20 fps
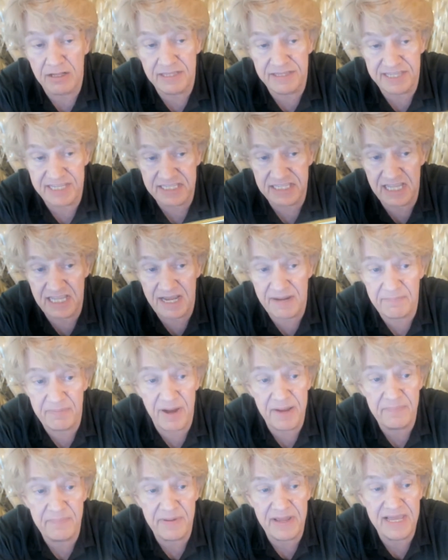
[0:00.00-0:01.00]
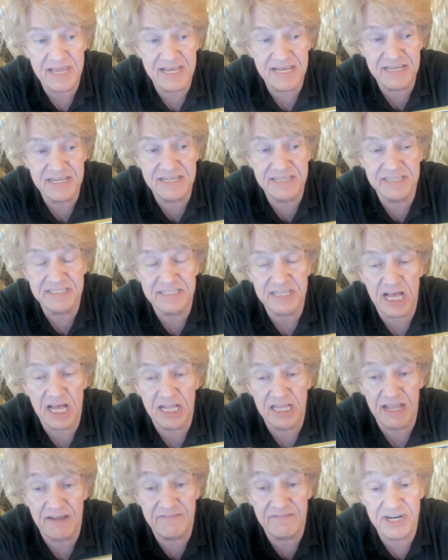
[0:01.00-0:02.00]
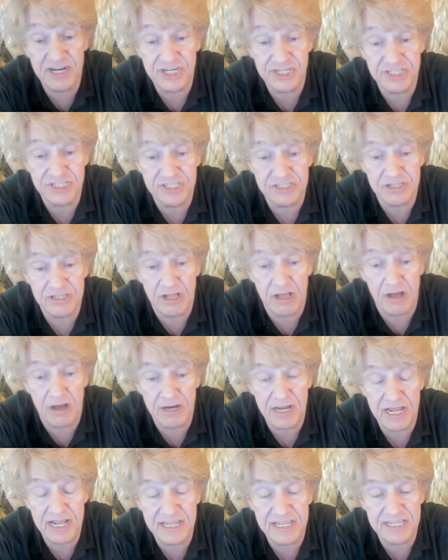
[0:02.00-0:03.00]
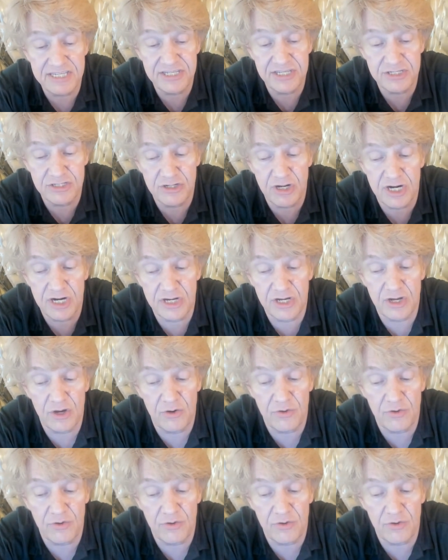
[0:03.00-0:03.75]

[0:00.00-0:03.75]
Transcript: This lamp pipe is 11 inches long, and this is going to go